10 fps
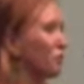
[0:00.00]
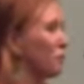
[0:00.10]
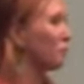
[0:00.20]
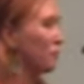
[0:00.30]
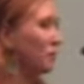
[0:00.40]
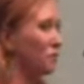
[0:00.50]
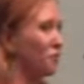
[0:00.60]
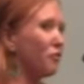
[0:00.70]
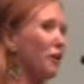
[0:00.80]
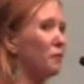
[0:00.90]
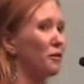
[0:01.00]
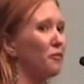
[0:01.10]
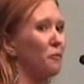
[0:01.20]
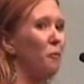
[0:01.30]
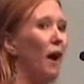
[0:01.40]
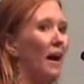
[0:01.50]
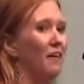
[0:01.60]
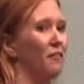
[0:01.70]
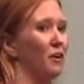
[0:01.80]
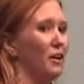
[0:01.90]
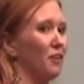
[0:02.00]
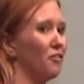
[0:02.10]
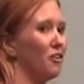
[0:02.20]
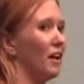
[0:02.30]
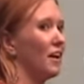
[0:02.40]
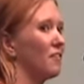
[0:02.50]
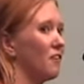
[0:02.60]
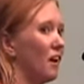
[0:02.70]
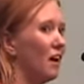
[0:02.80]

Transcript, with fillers: to say a reason why we're here today.